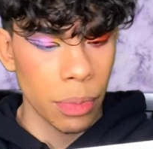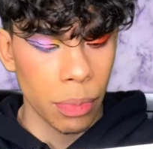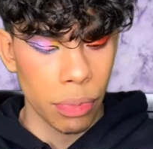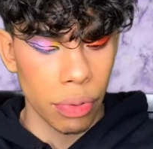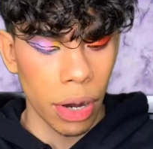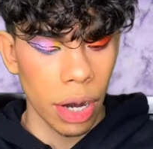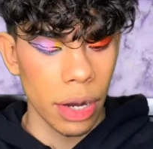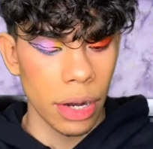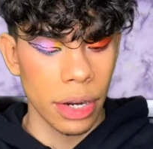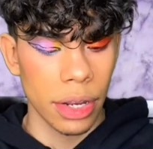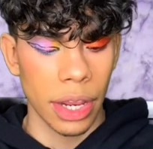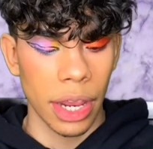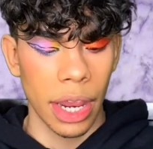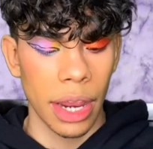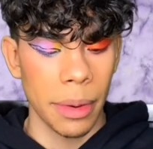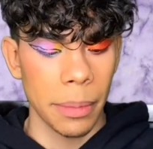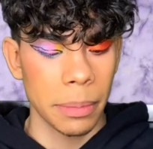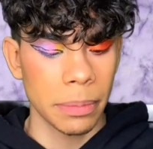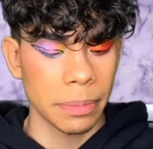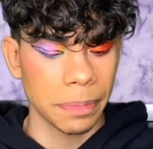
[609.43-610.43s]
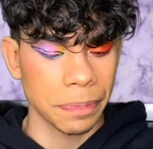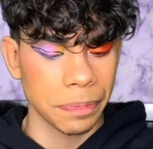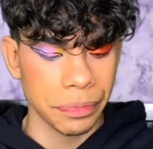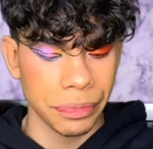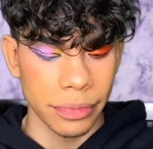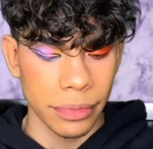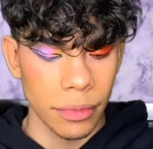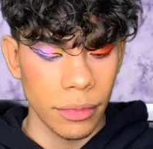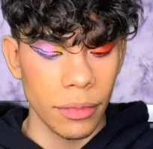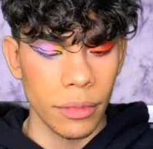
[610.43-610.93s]
product game.
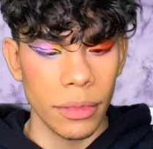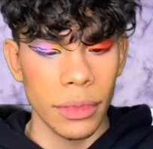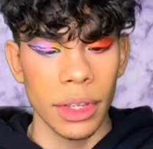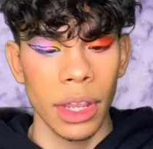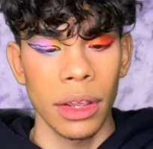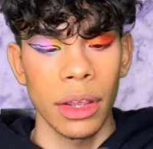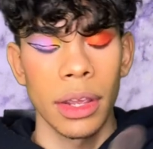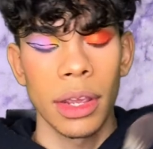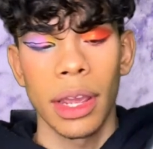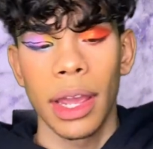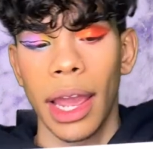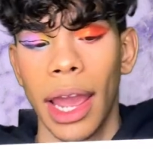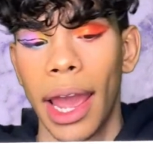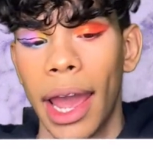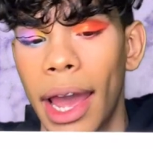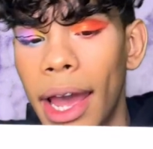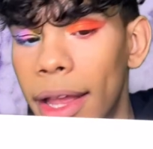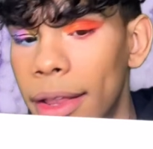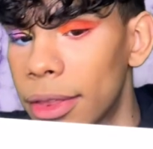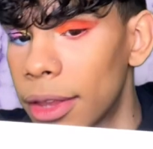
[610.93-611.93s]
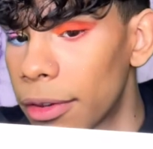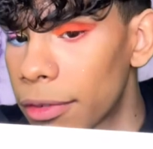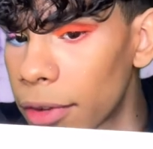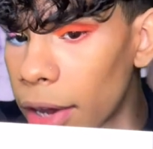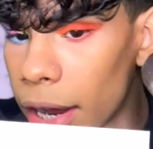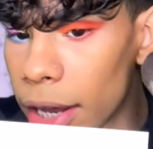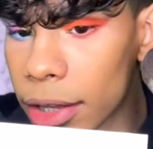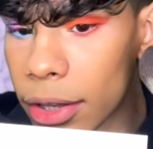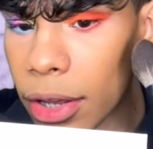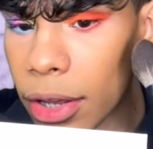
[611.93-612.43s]
And they've kind